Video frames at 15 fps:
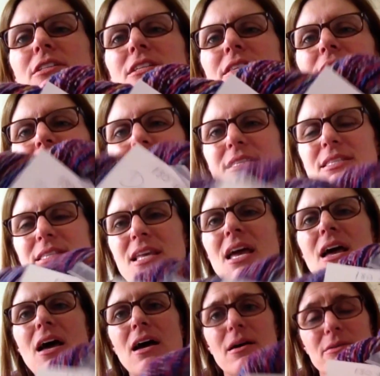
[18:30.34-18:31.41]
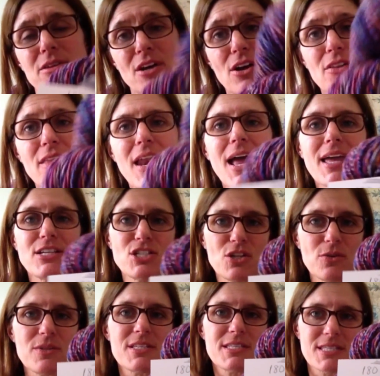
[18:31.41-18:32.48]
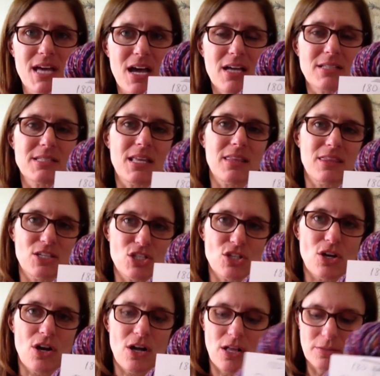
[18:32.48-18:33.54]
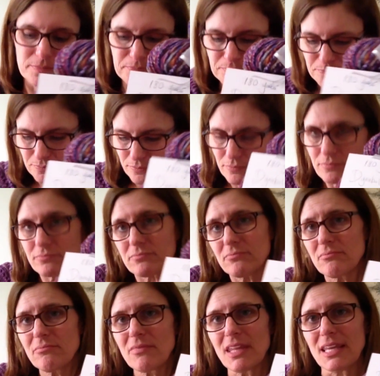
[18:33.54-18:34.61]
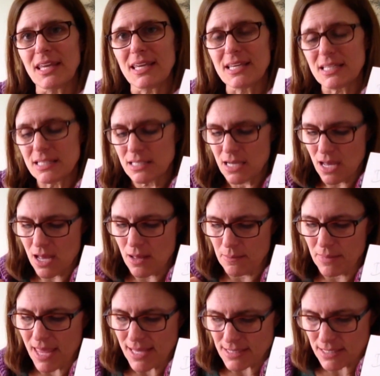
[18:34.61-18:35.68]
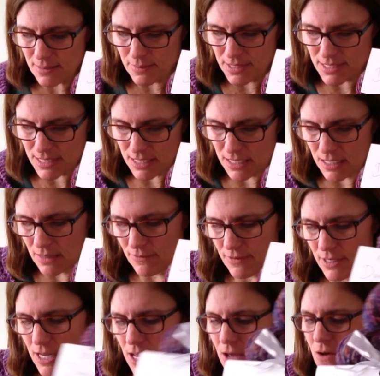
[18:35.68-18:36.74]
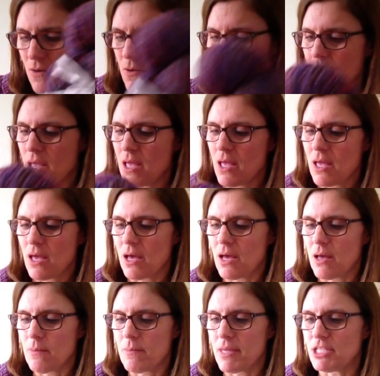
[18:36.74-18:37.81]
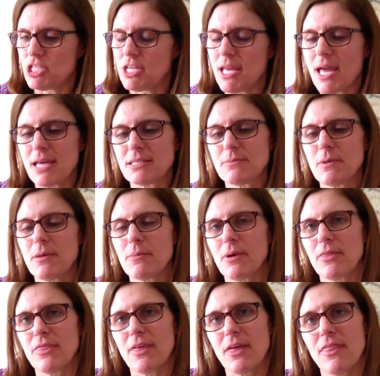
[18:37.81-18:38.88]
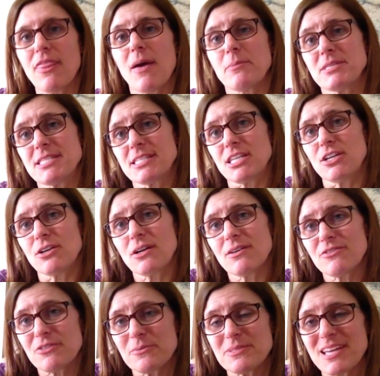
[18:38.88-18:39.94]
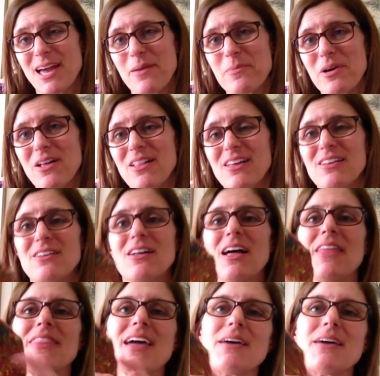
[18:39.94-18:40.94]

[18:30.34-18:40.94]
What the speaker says: to this yarn that I had showed the socks and the shawl in last time I did a video. And she asked me about the Themyscira from Diabolical, and